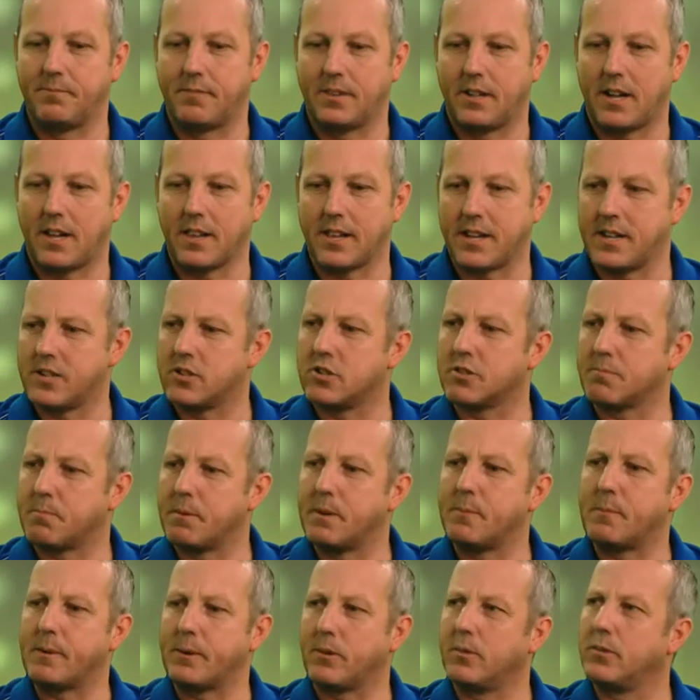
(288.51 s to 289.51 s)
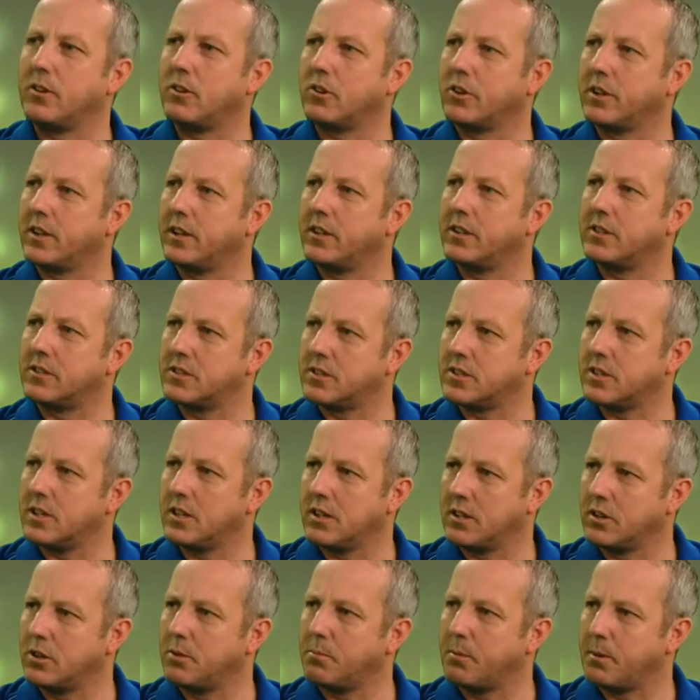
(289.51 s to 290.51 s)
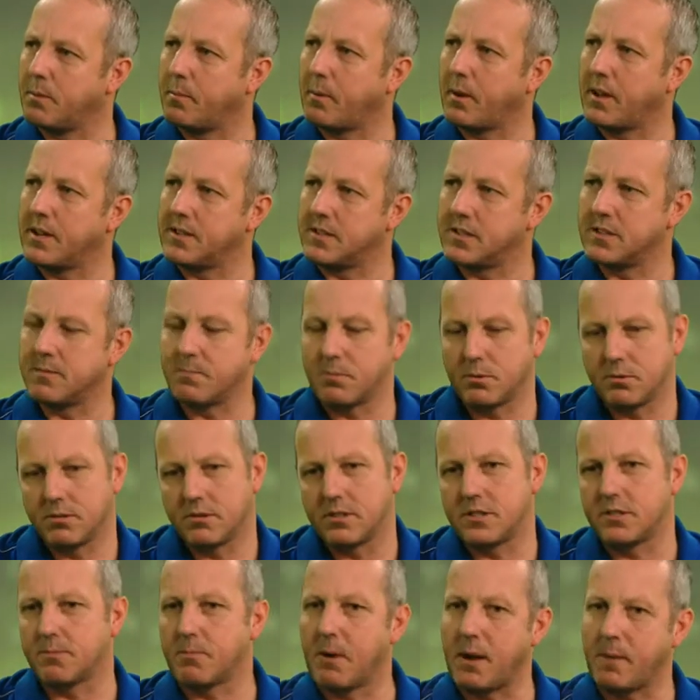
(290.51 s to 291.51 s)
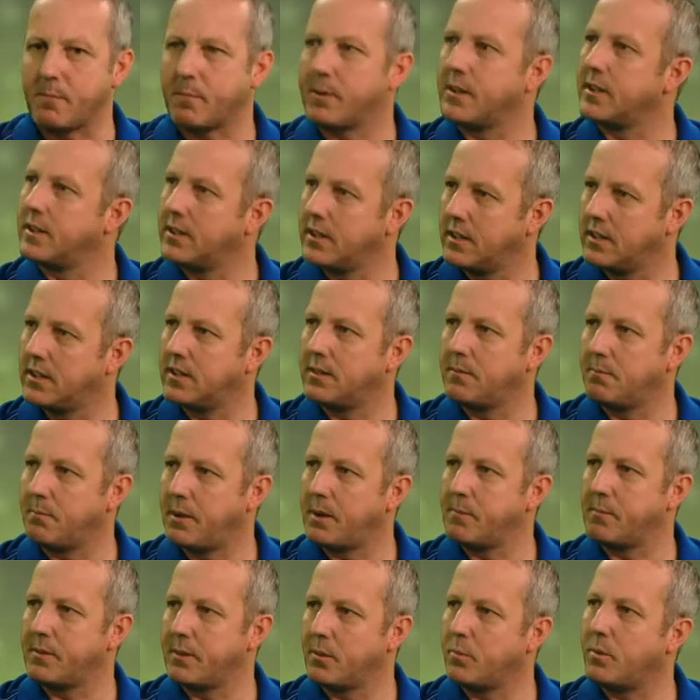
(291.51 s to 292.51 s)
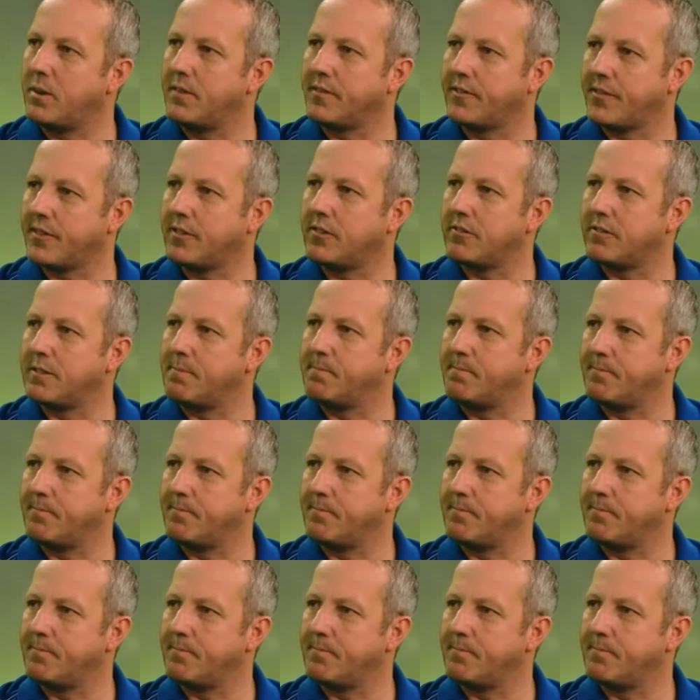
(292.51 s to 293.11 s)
I think he's just been a bit unlucky at a couple of places, but this might be the one for him.